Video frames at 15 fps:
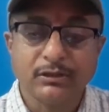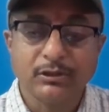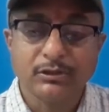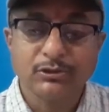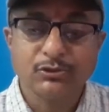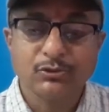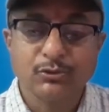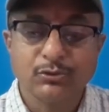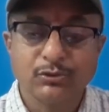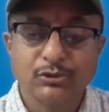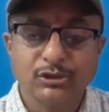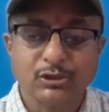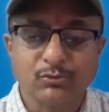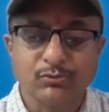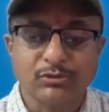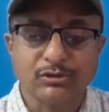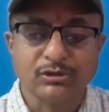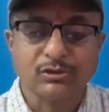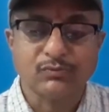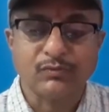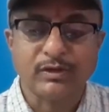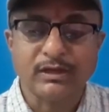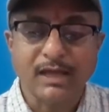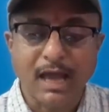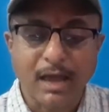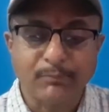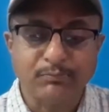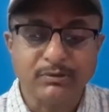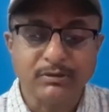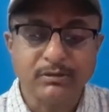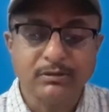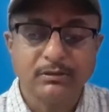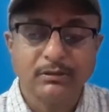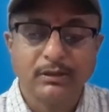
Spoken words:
also, she was very happy,